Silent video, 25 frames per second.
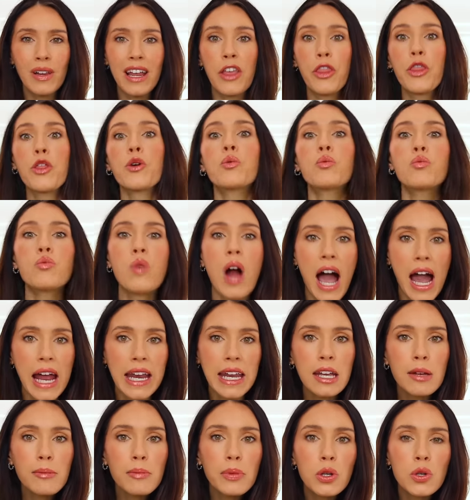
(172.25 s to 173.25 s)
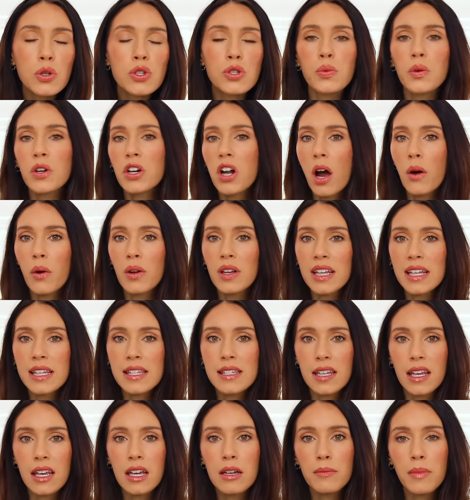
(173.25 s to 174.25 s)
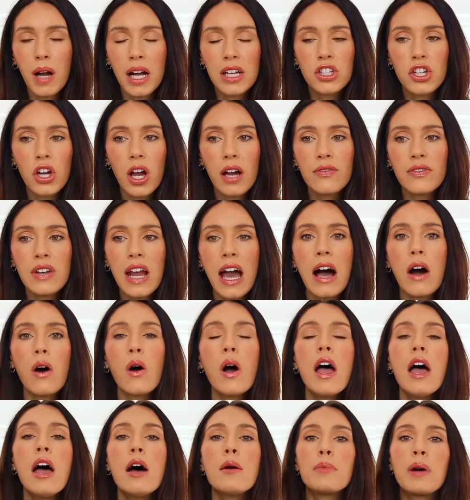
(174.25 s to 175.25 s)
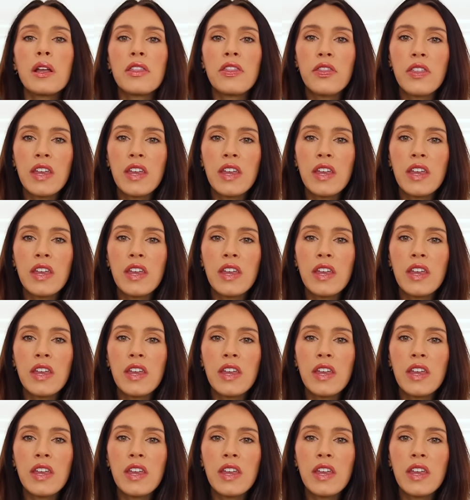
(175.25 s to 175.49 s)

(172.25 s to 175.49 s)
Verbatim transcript: like the riding boots we're not really seeing much of now, but